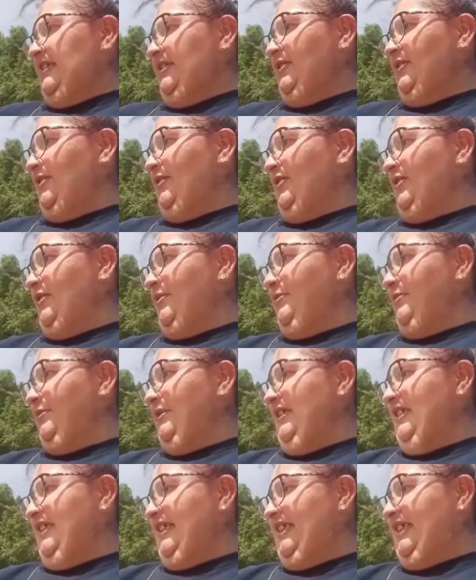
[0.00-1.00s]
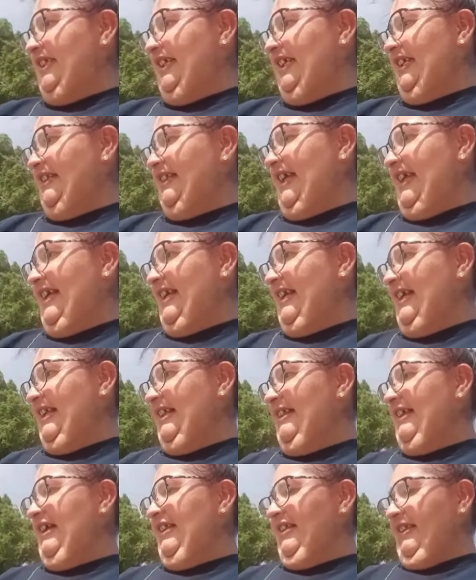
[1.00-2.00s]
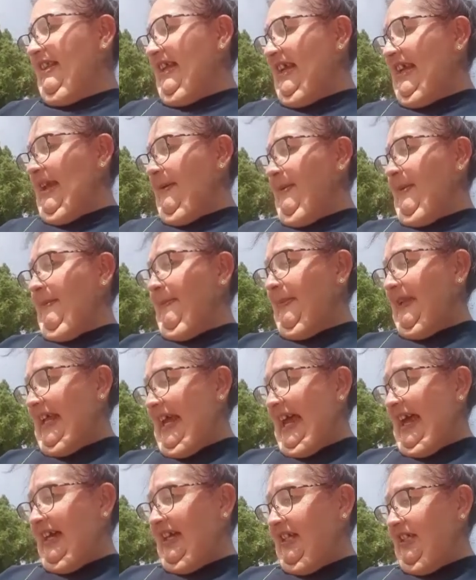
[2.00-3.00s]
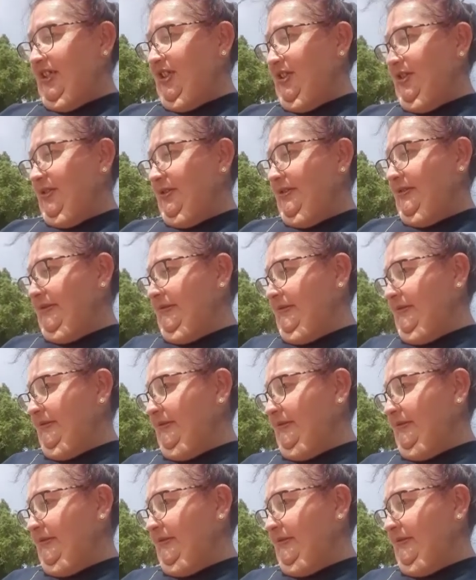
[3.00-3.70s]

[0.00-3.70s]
Those are really neat. They, yeah, they came in black too.